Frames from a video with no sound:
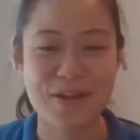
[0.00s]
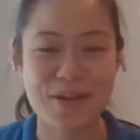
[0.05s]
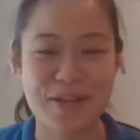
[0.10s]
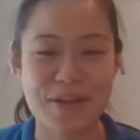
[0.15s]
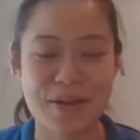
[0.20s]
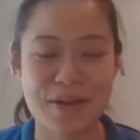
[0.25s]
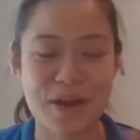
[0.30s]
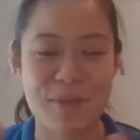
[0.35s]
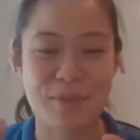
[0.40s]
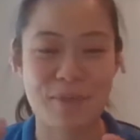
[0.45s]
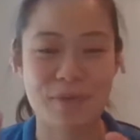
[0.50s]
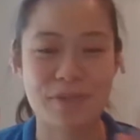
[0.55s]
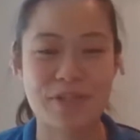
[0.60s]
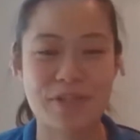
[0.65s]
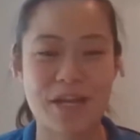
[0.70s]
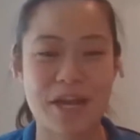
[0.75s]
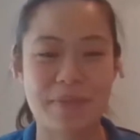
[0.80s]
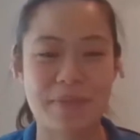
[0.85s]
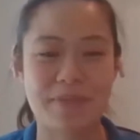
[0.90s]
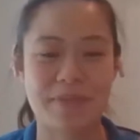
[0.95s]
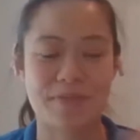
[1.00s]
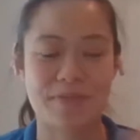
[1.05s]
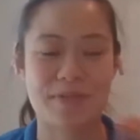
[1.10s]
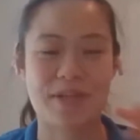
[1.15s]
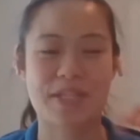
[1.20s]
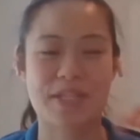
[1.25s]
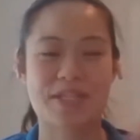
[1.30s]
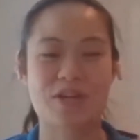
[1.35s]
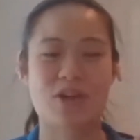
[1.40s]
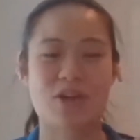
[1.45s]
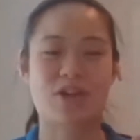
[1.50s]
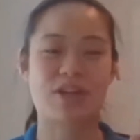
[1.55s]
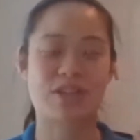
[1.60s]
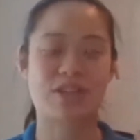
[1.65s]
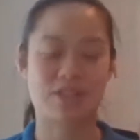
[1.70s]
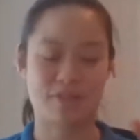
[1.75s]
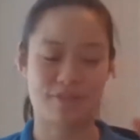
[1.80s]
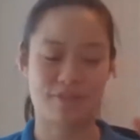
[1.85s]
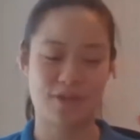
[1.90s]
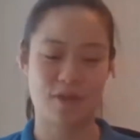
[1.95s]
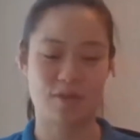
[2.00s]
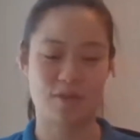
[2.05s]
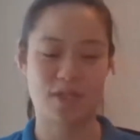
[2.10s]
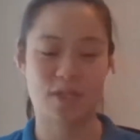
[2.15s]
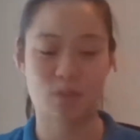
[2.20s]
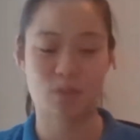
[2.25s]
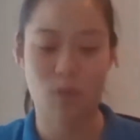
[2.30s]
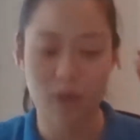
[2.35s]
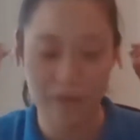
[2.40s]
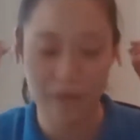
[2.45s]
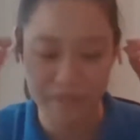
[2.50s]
a couple times if they're starting to feel sore.